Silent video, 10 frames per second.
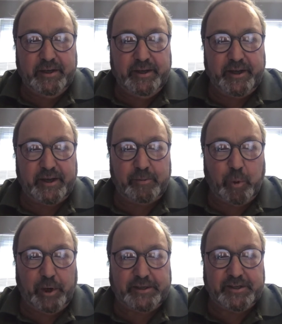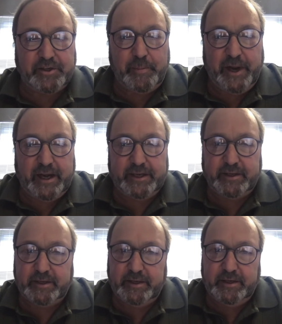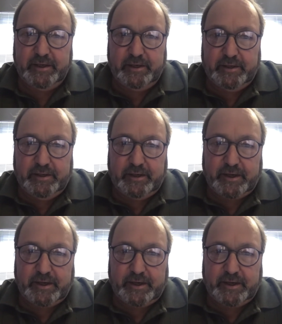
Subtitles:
and we're anticipating a